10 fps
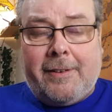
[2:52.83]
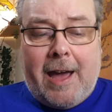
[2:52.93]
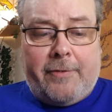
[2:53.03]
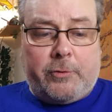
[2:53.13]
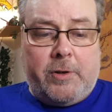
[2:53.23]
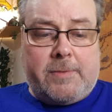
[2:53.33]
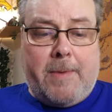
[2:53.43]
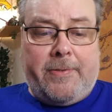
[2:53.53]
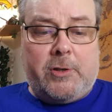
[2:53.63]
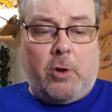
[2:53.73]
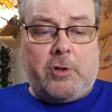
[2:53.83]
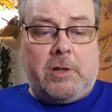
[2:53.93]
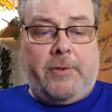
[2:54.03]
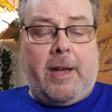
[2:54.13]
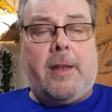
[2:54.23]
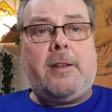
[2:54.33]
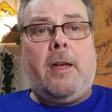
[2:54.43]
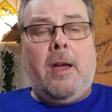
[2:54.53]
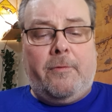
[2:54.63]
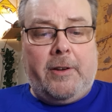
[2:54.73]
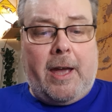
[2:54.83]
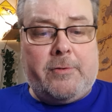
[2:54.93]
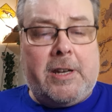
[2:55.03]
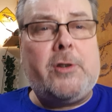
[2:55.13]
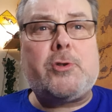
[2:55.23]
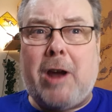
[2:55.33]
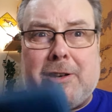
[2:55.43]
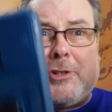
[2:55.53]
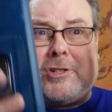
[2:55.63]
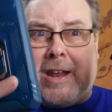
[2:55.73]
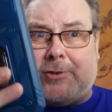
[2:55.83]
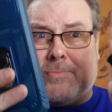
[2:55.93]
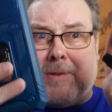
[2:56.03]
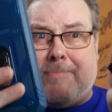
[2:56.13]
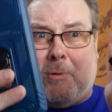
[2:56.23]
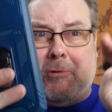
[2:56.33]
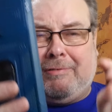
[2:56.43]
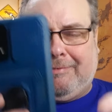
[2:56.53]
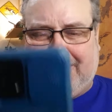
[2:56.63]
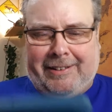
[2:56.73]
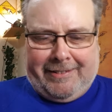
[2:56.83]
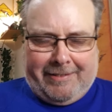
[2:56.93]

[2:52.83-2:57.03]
after its methodology for counting transgender people, right?